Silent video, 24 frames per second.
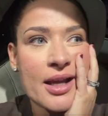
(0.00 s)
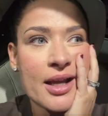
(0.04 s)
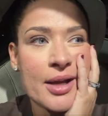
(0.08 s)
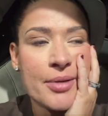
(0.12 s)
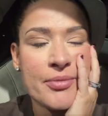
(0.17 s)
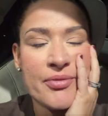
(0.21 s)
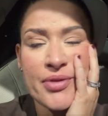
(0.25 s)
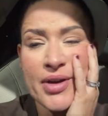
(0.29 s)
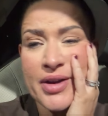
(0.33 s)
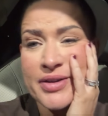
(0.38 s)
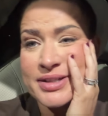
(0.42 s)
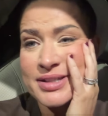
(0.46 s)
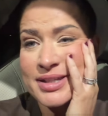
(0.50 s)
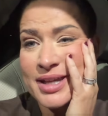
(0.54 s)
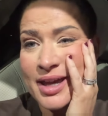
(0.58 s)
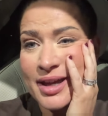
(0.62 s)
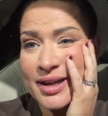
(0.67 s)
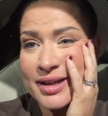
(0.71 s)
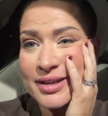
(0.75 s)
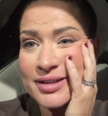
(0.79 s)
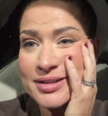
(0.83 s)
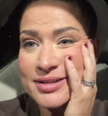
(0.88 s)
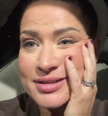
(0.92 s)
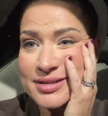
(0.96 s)
I'm very
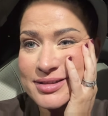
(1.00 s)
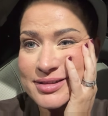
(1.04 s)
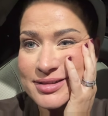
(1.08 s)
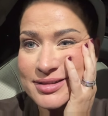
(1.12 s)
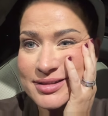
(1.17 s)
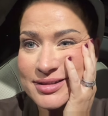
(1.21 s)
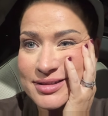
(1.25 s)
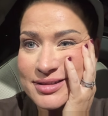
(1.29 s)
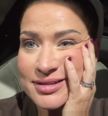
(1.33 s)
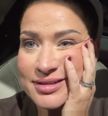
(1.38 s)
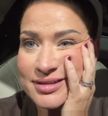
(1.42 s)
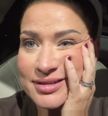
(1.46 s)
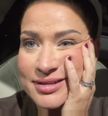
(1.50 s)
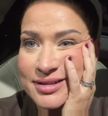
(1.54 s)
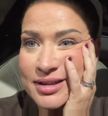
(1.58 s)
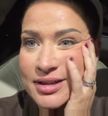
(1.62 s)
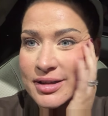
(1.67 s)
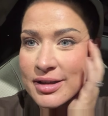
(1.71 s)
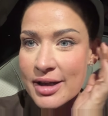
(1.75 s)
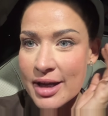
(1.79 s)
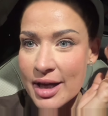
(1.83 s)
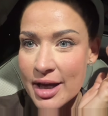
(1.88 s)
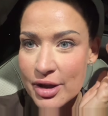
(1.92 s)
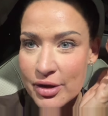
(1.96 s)
tired.
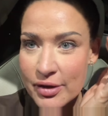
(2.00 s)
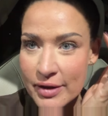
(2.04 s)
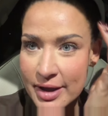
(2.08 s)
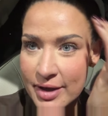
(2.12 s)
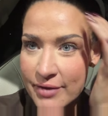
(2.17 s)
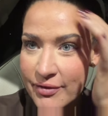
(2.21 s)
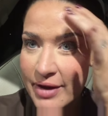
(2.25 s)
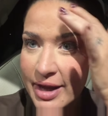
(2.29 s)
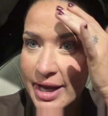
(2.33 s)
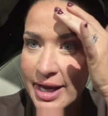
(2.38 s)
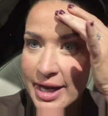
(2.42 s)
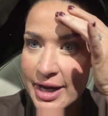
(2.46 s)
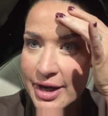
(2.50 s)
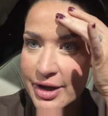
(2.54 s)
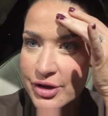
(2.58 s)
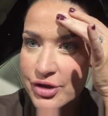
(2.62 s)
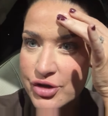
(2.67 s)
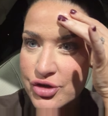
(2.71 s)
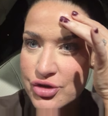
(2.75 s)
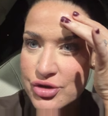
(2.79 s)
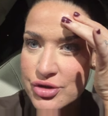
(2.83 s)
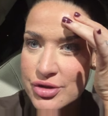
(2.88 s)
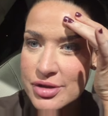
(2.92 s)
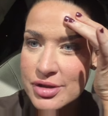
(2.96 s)
I look like I've
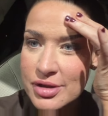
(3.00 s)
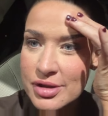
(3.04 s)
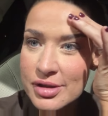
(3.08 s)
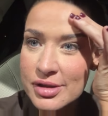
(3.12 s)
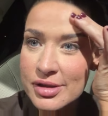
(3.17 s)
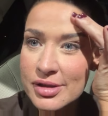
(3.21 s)
aged.